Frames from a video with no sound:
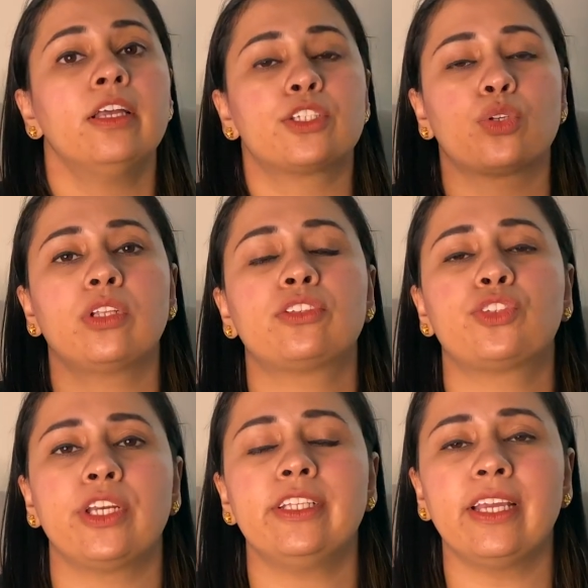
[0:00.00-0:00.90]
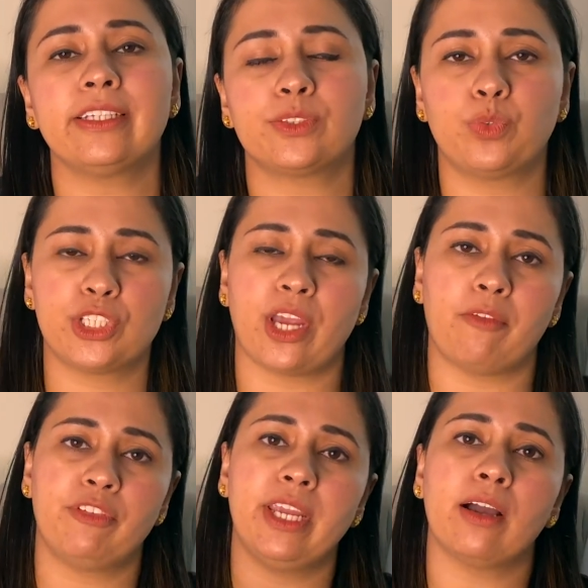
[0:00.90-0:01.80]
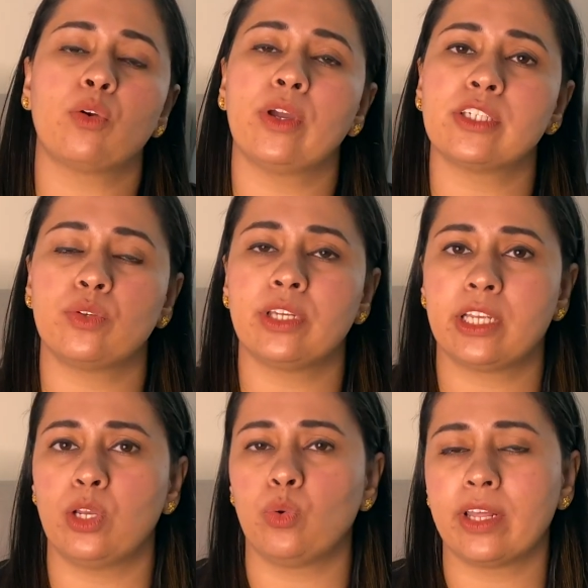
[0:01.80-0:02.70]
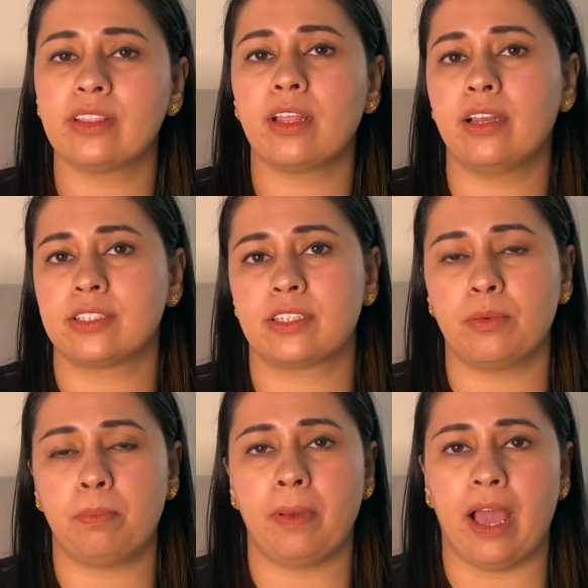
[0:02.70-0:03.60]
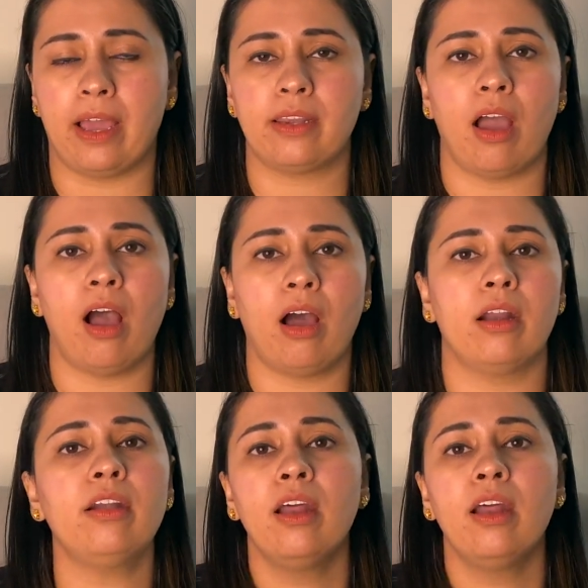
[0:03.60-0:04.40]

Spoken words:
So the three things which we are going to include in the lesson plan are: